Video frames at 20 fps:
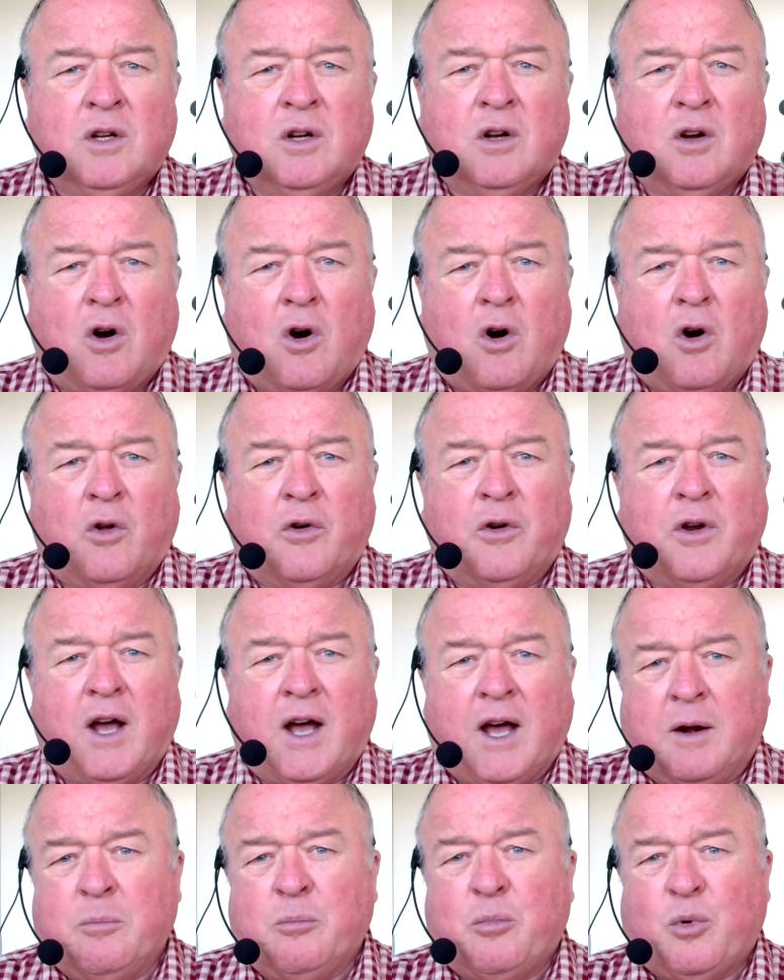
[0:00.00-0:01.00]
on
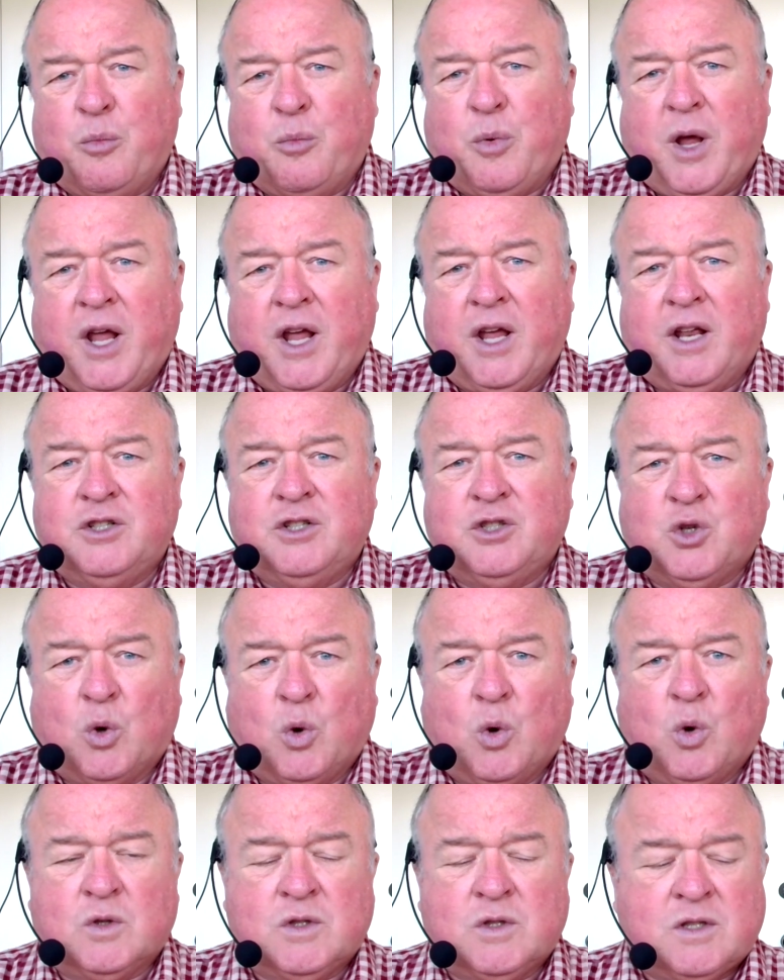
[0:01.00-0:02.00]
unprepared
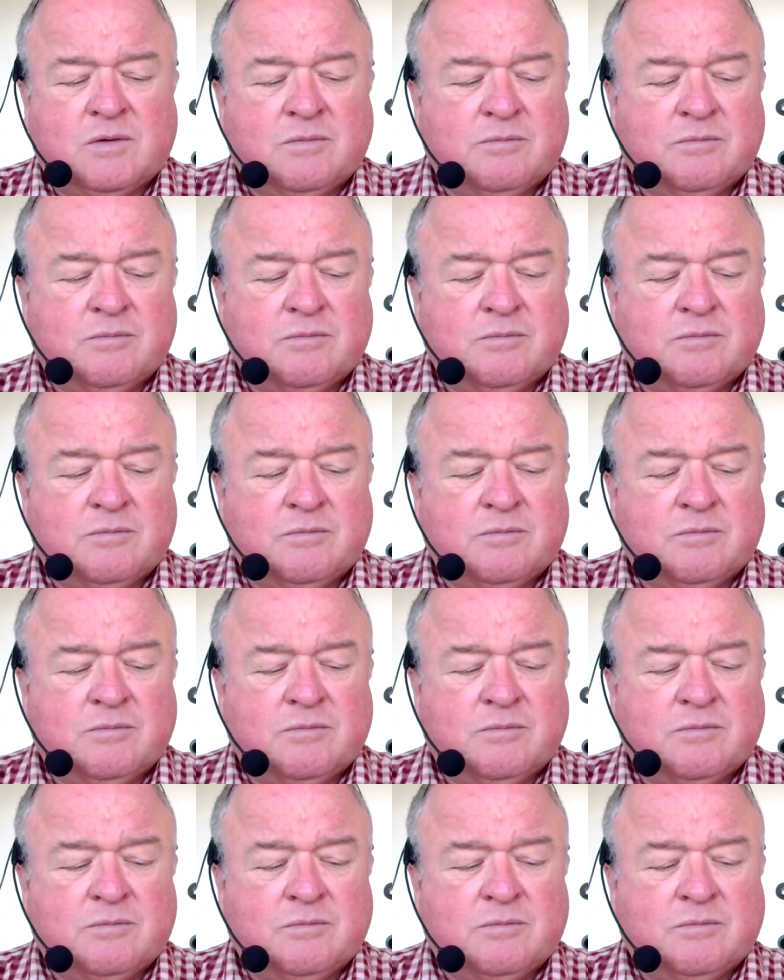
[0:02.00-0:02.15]
shores.